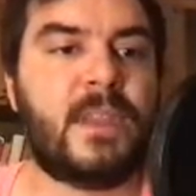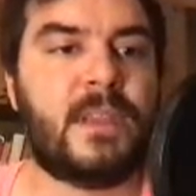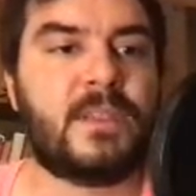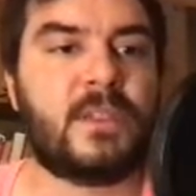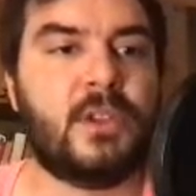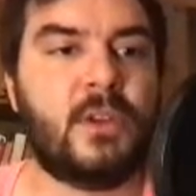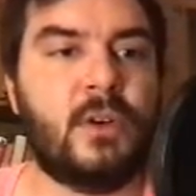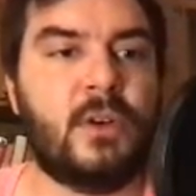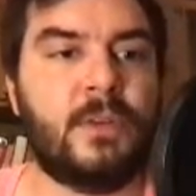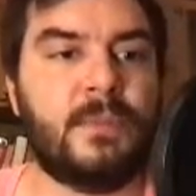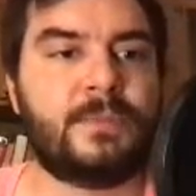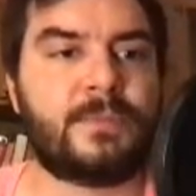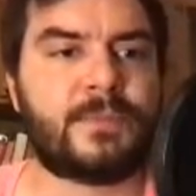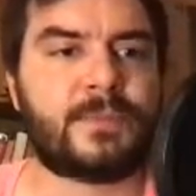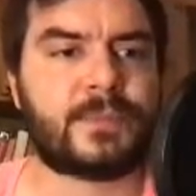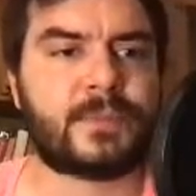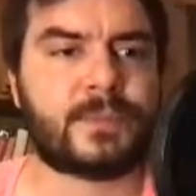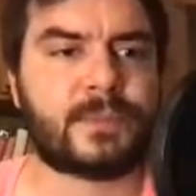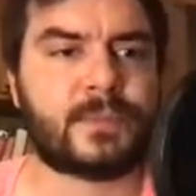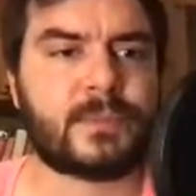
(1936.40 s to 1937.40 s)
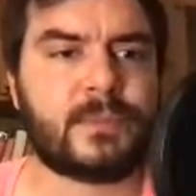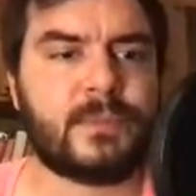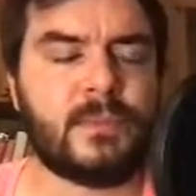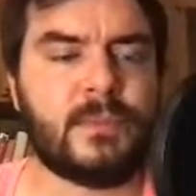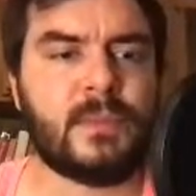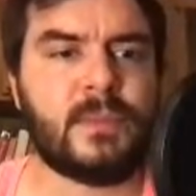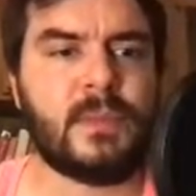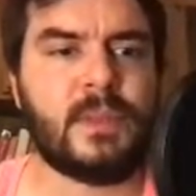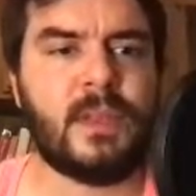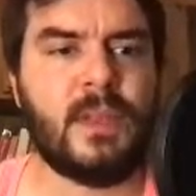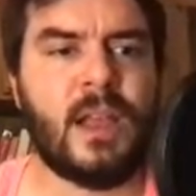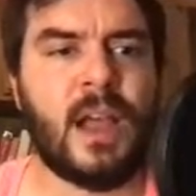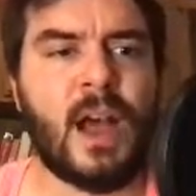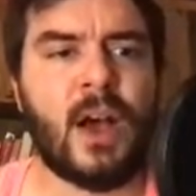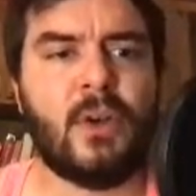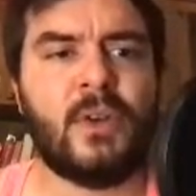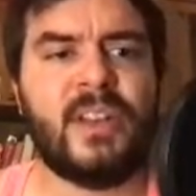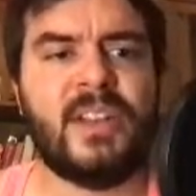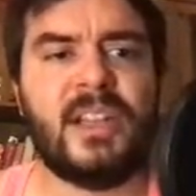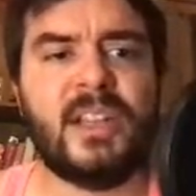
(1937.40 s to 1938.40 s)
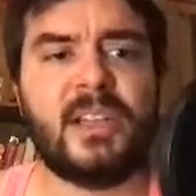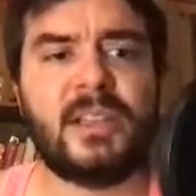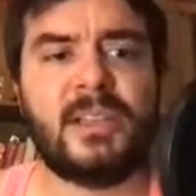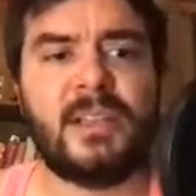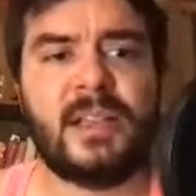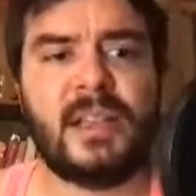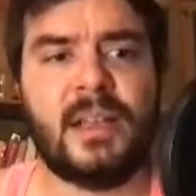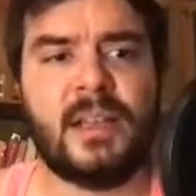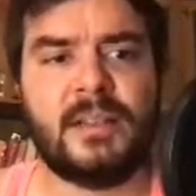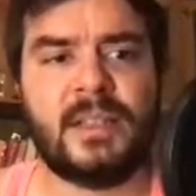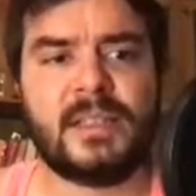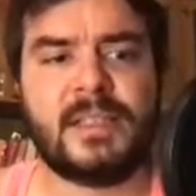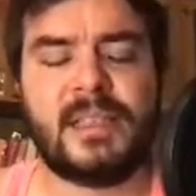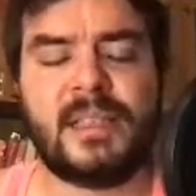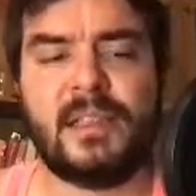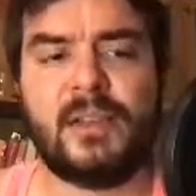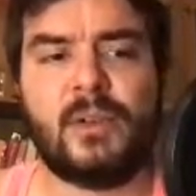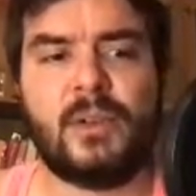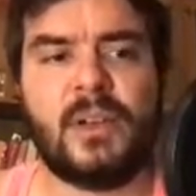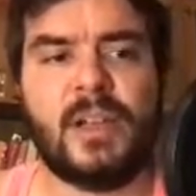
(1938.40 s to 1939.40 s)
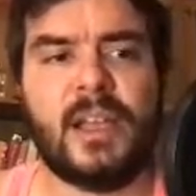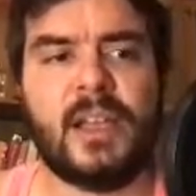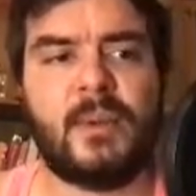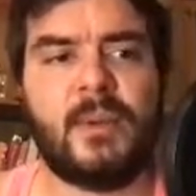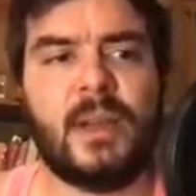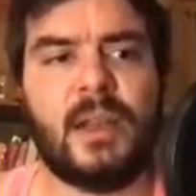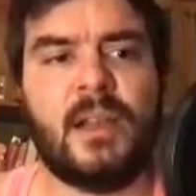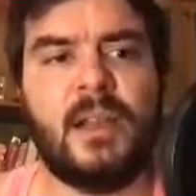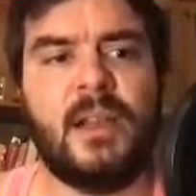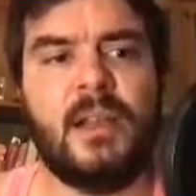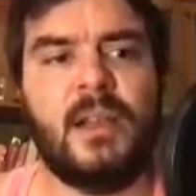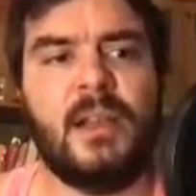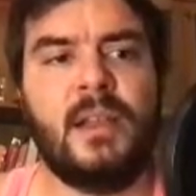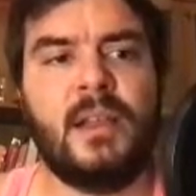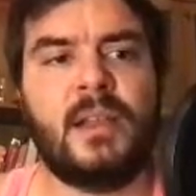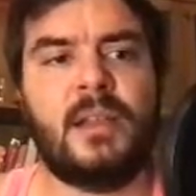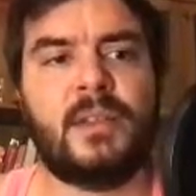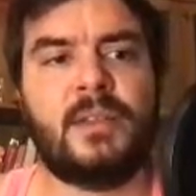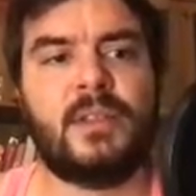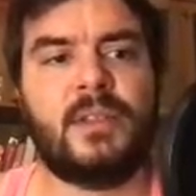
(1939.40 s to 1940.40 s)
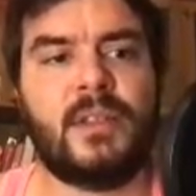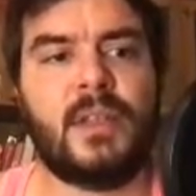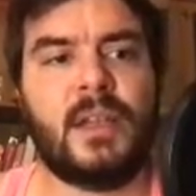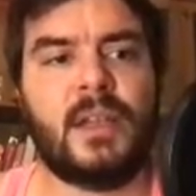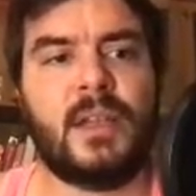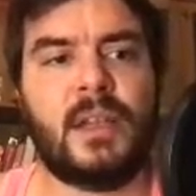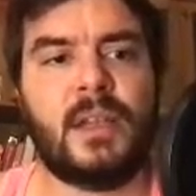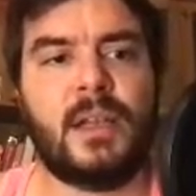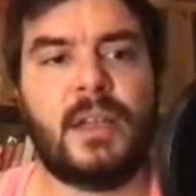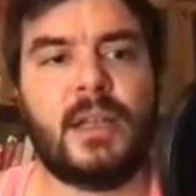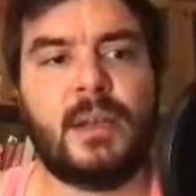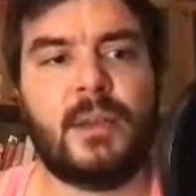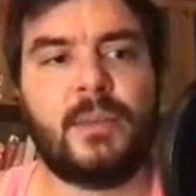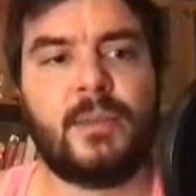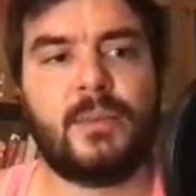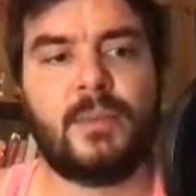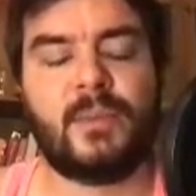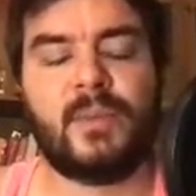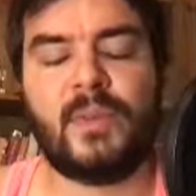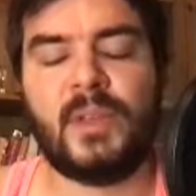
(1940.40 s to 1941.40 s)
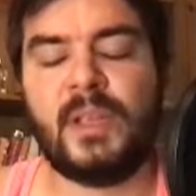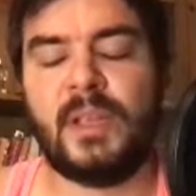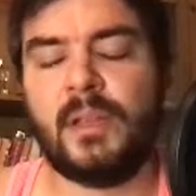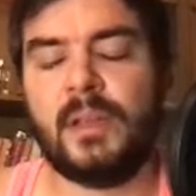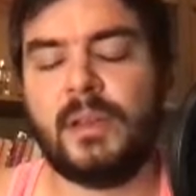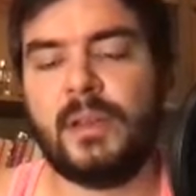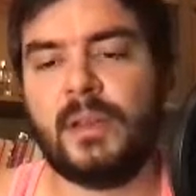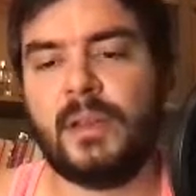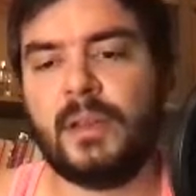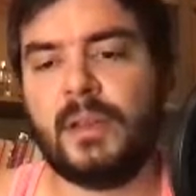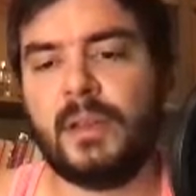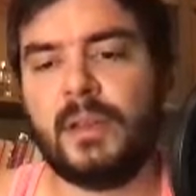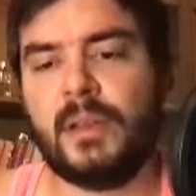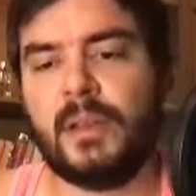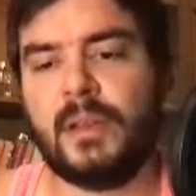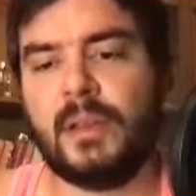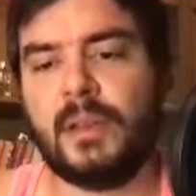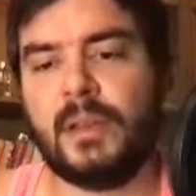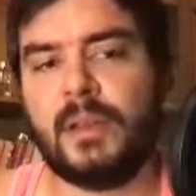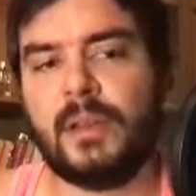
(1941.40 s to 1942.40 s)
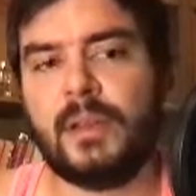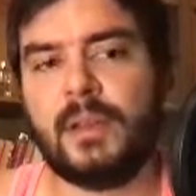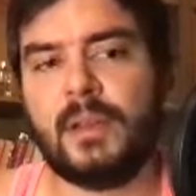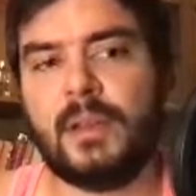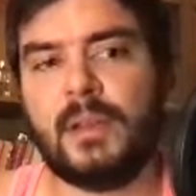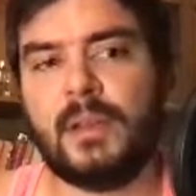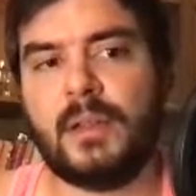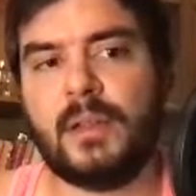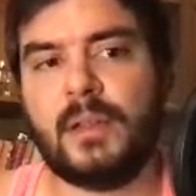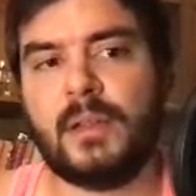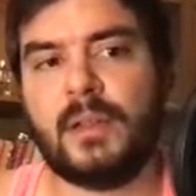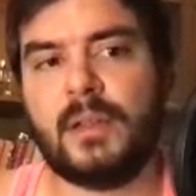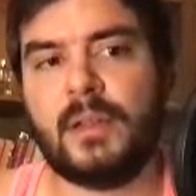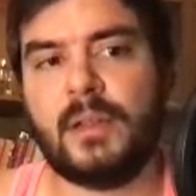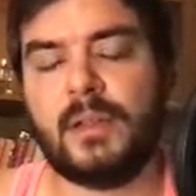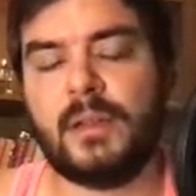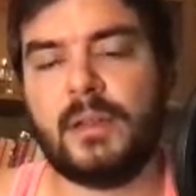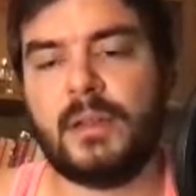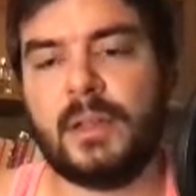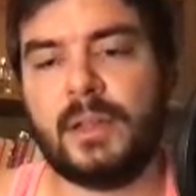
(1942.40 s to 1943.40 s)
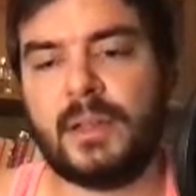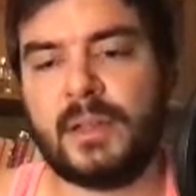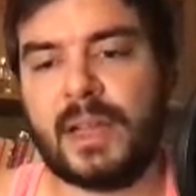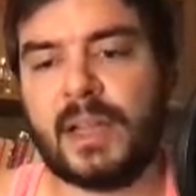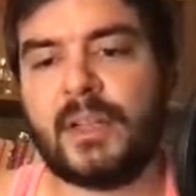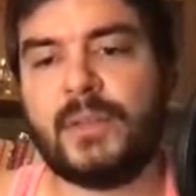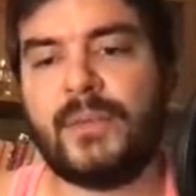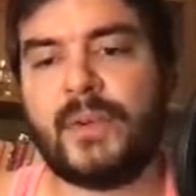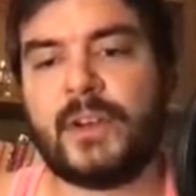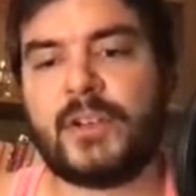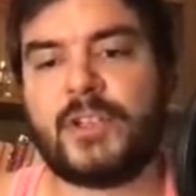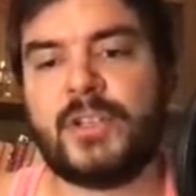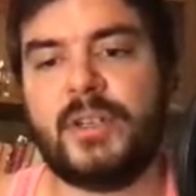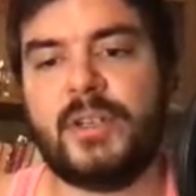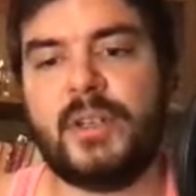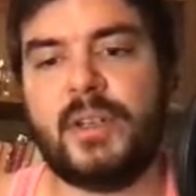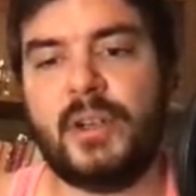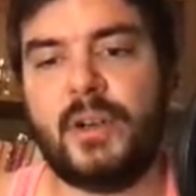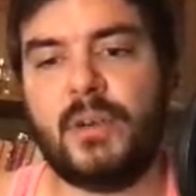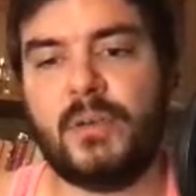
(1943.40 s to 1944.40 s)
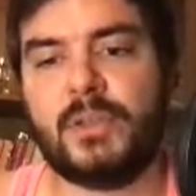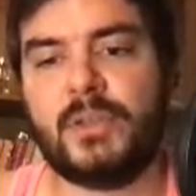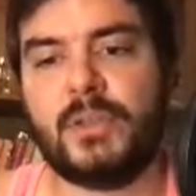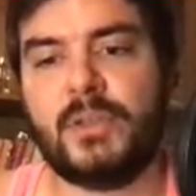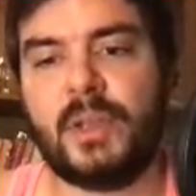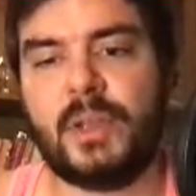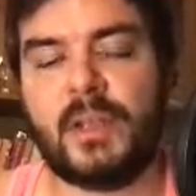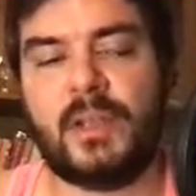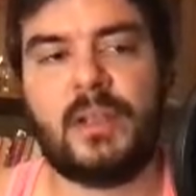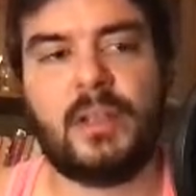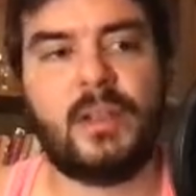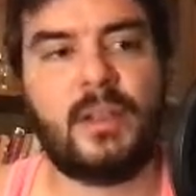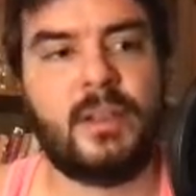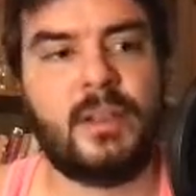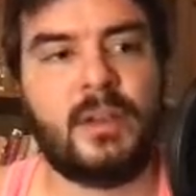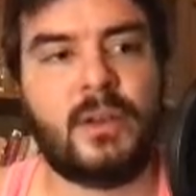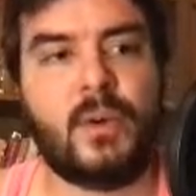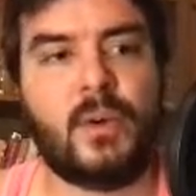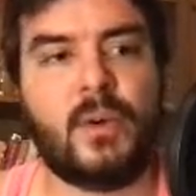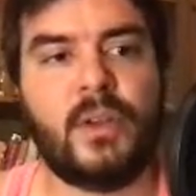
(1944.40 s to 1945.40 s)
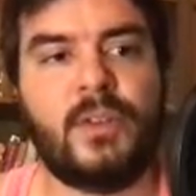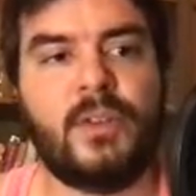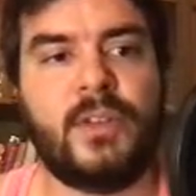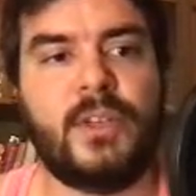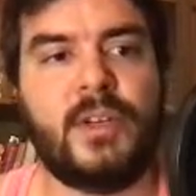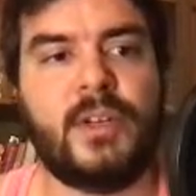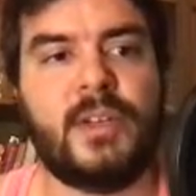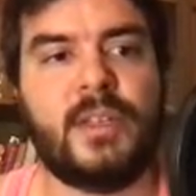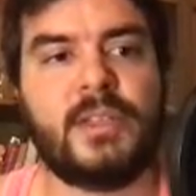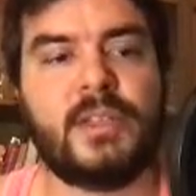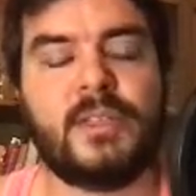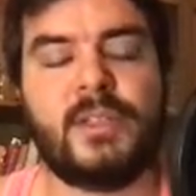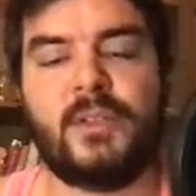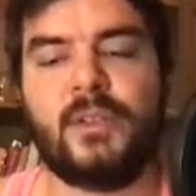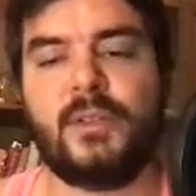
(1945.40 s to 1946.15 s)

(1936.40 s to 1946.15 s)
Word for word: so how did it, the, does that look like? Well, uh, in uh, the Cantor function that I also like here coded here is you,